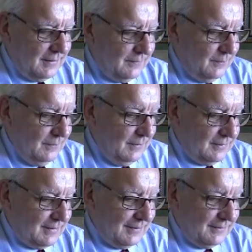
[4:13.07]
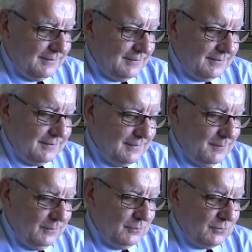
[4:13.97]
And we started, I
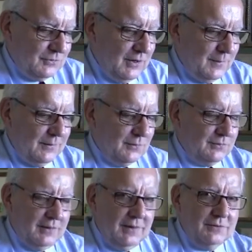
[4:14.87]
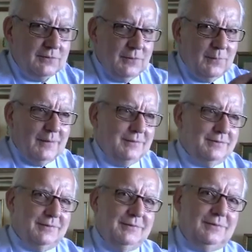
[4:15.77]
mean, dossier by dossier, history by
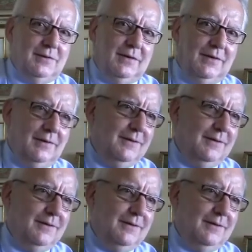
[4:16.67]
history.